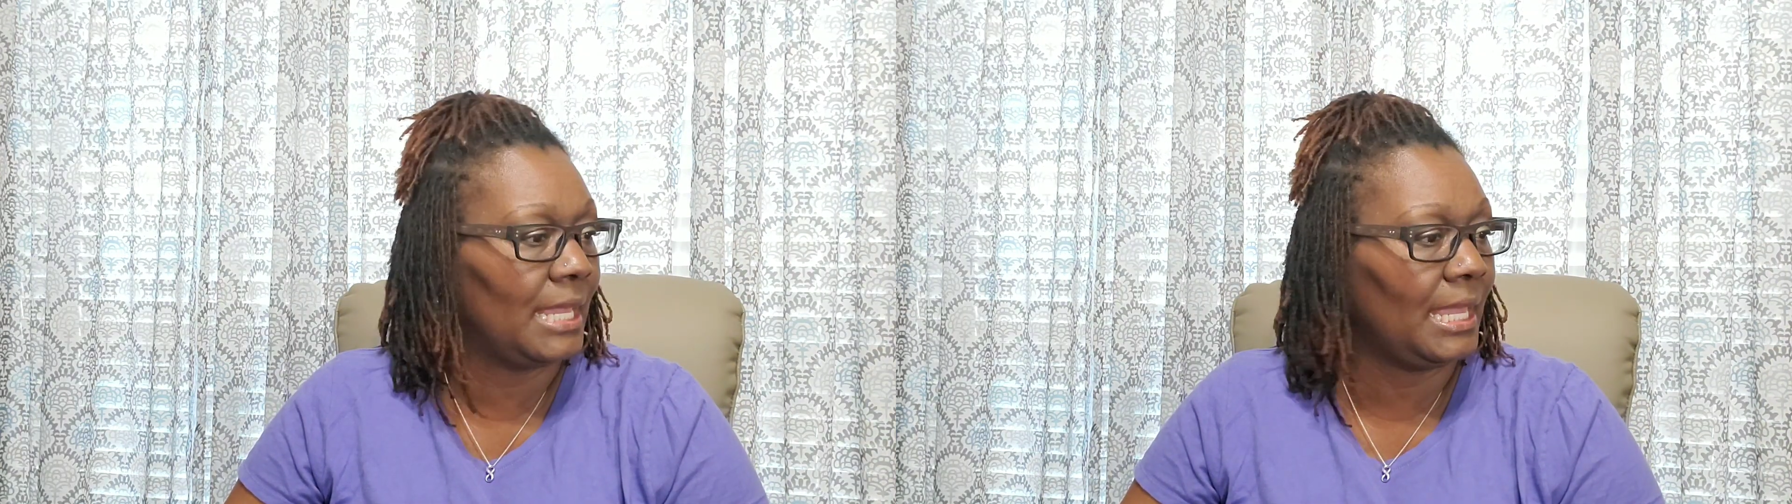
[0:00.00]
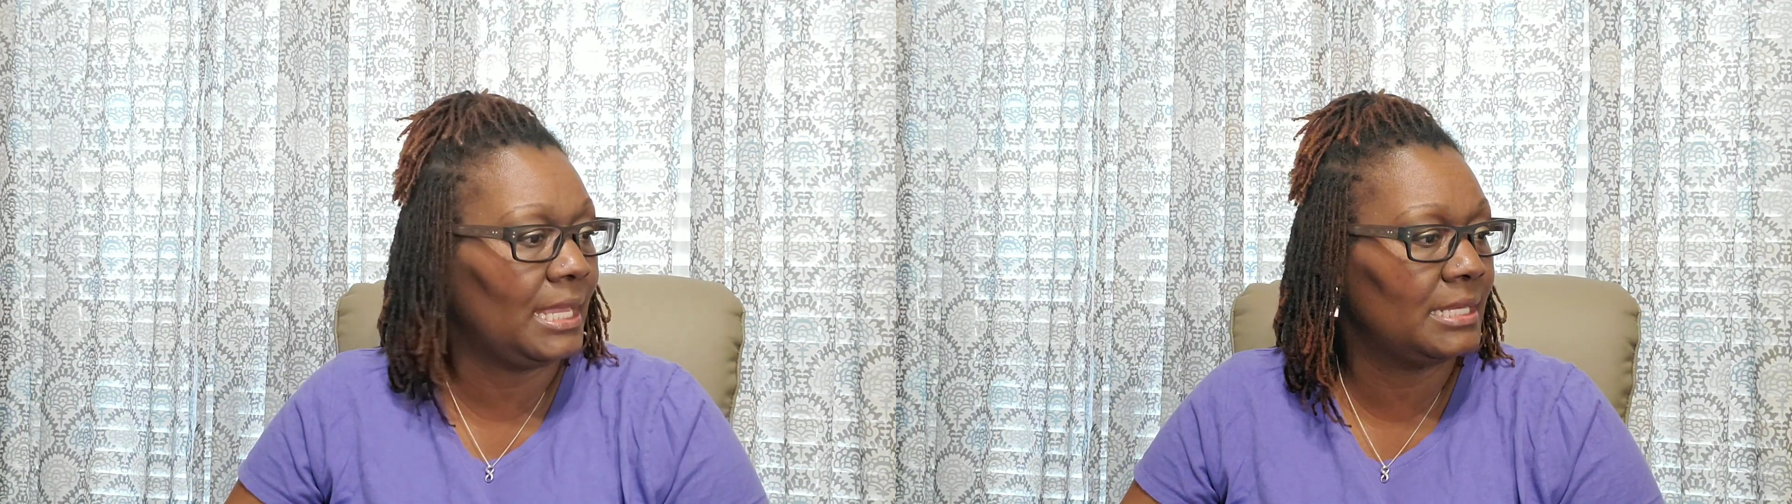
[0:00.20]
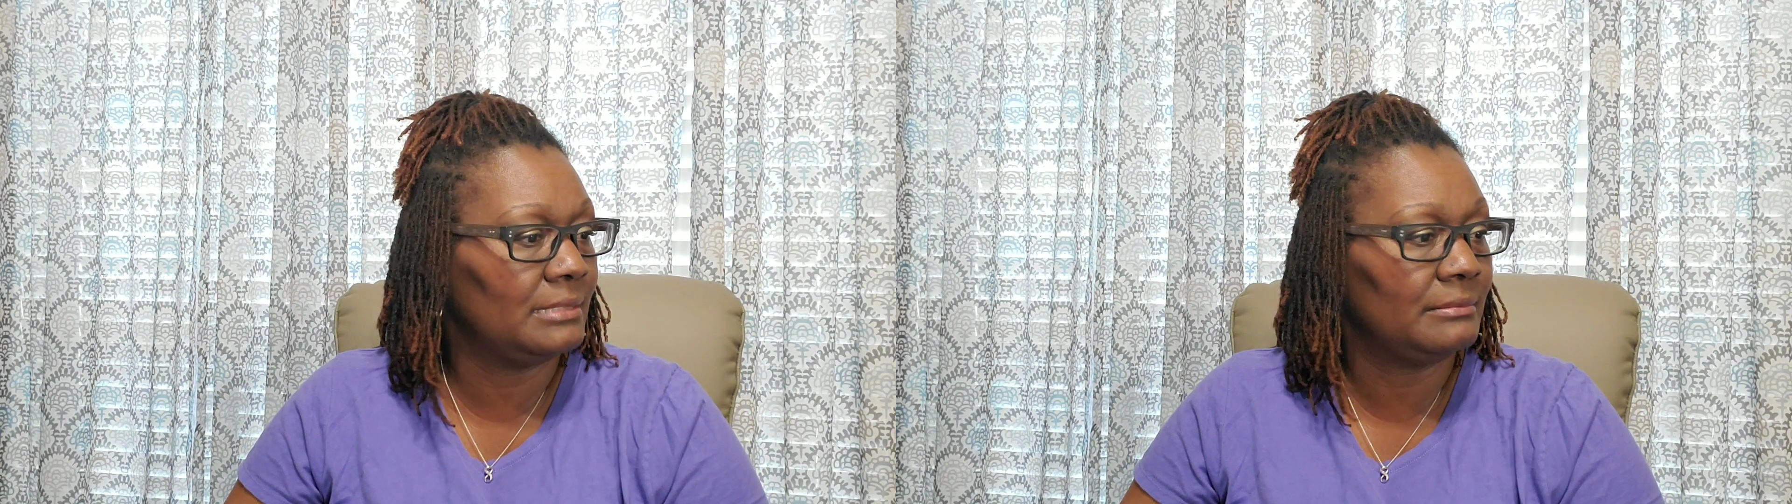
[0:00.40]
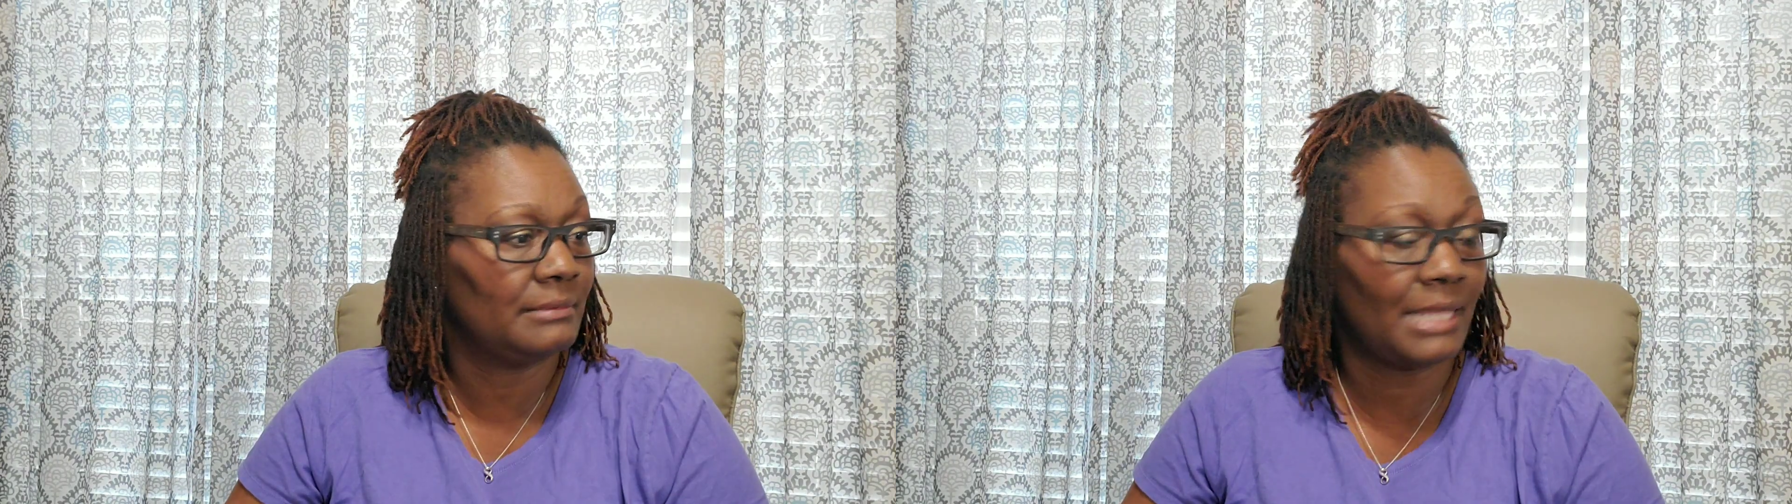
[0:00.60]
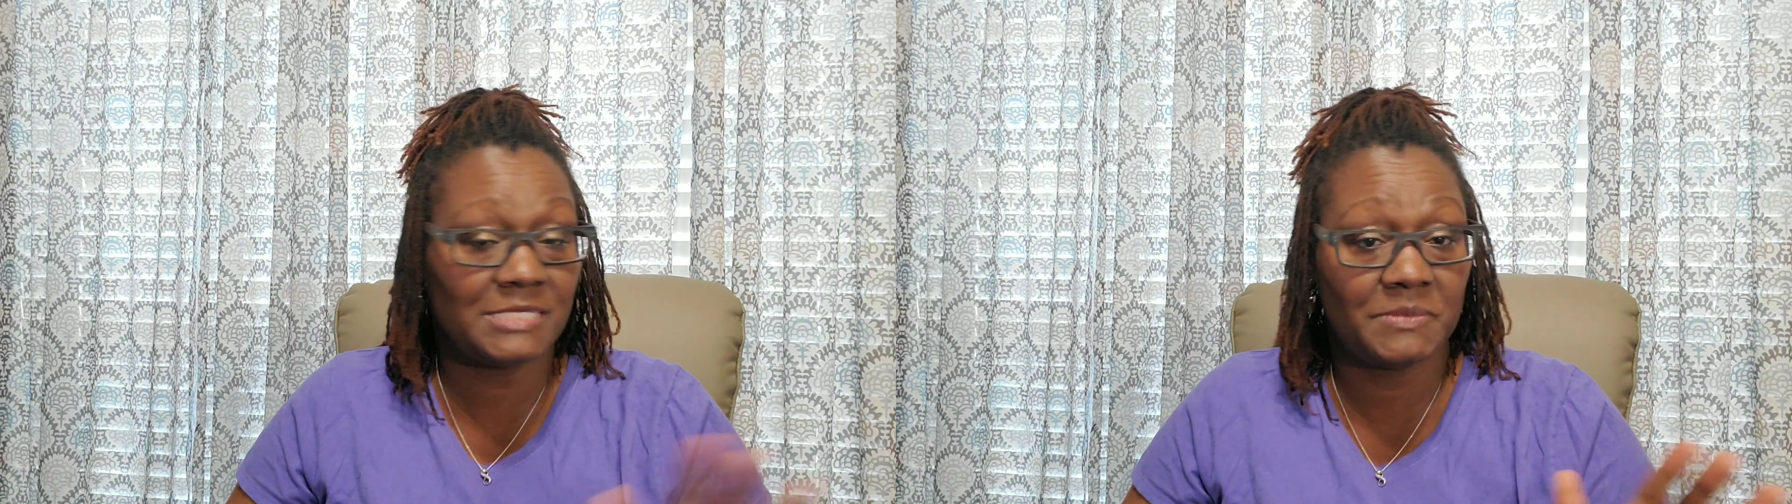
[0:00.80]
And
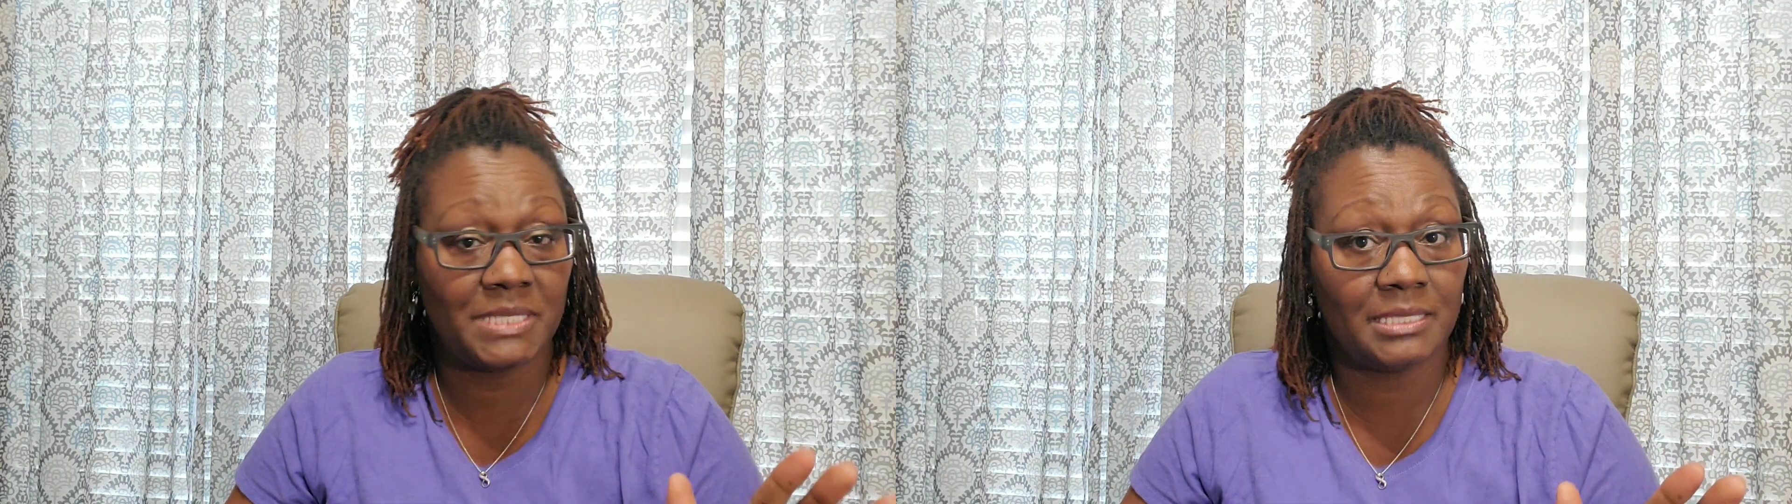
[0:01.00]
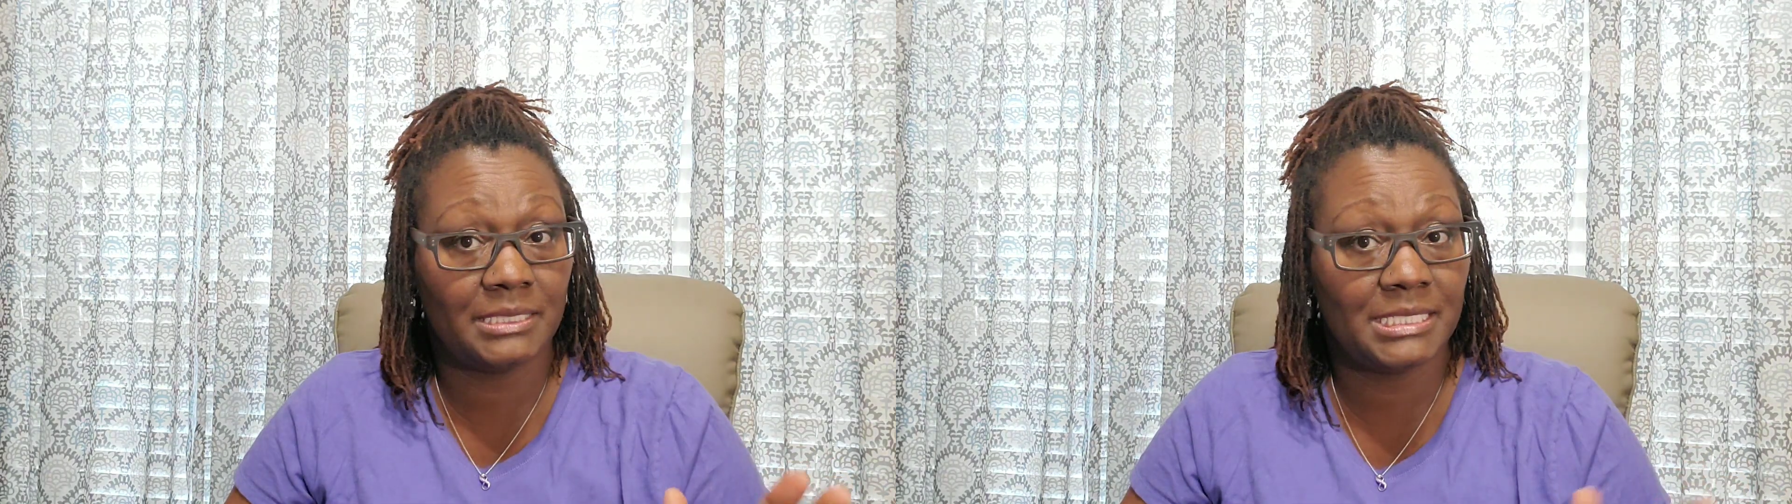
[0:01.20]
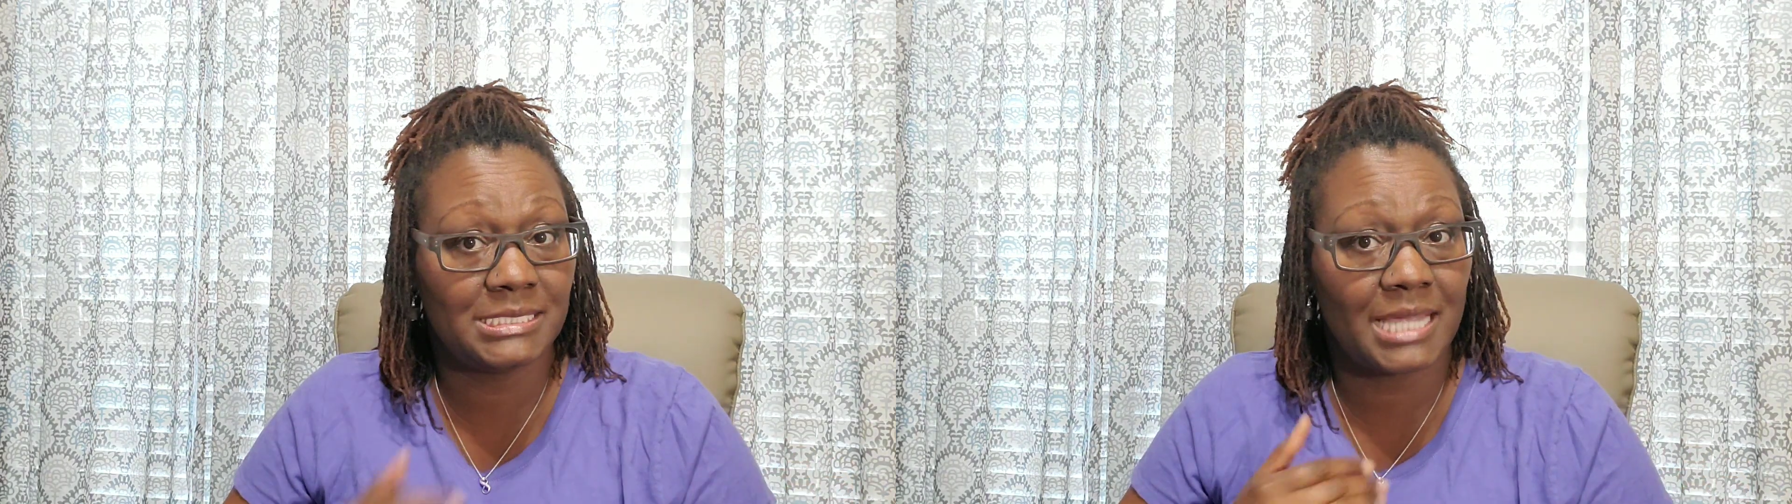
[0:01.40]
last but not least,